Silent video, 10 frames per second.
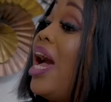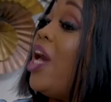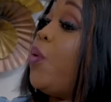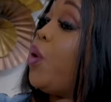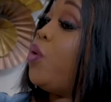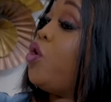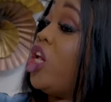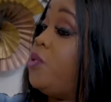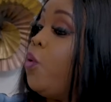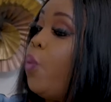I will
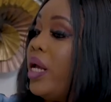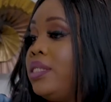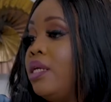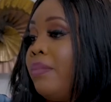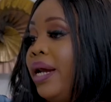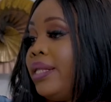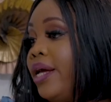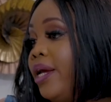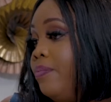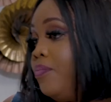not be wasting my
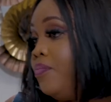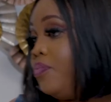time.